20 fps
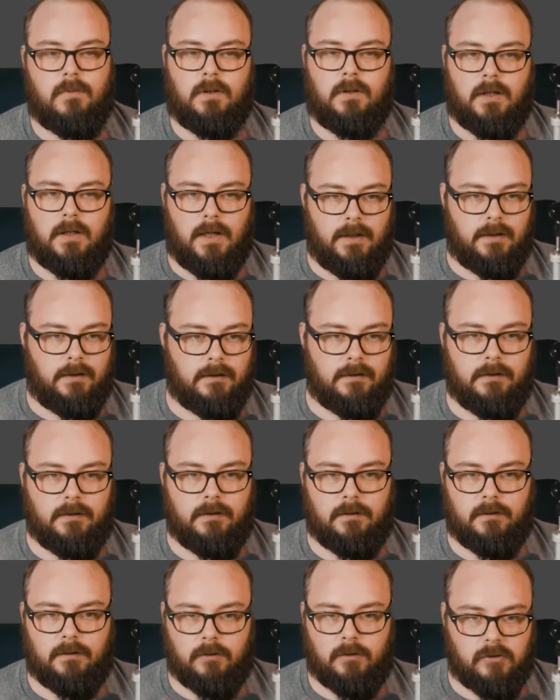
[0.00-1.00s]
I
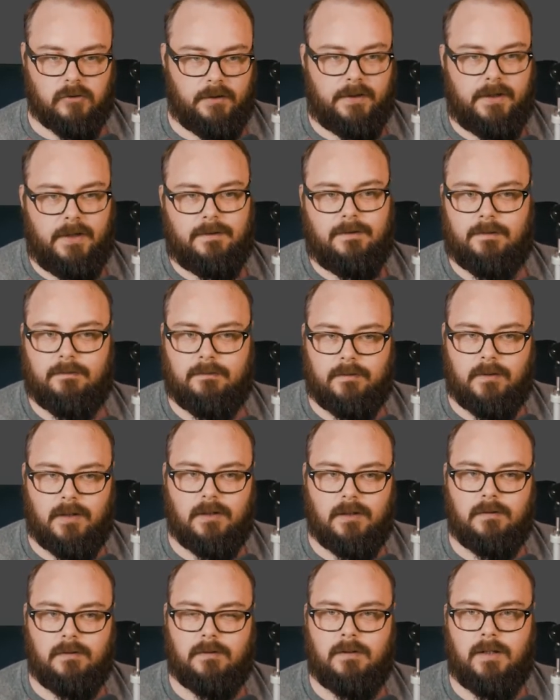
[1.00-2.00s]
can truncate that
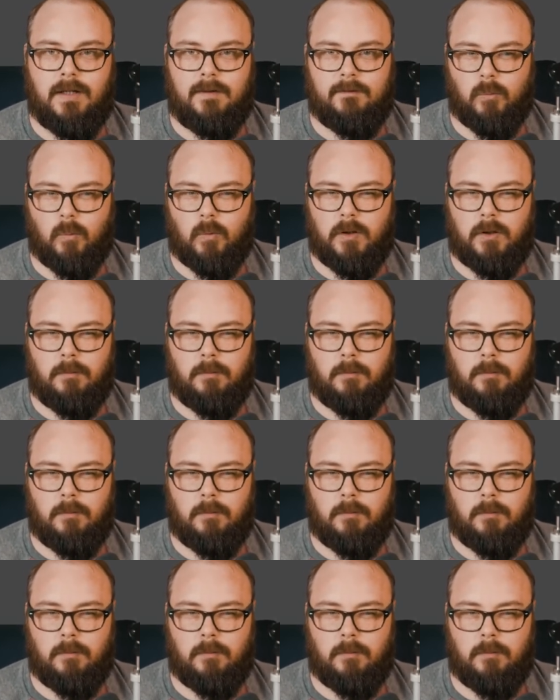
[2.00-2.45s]
silence and not have to worry